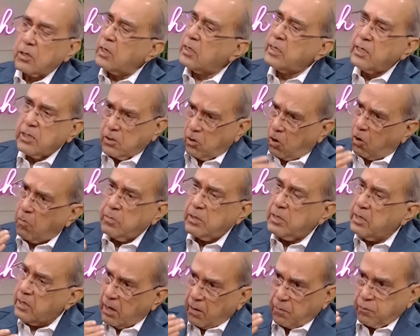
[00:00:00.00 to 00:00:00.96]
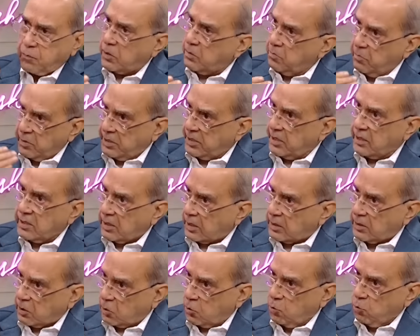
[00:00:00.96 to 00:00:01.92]
he normally after the meeting
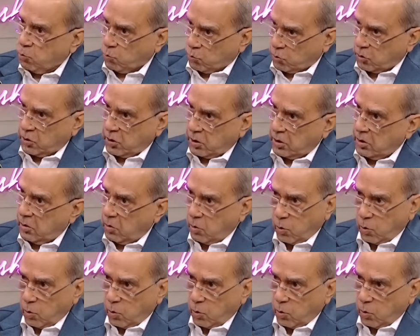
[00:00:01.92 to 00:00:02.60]
concludes,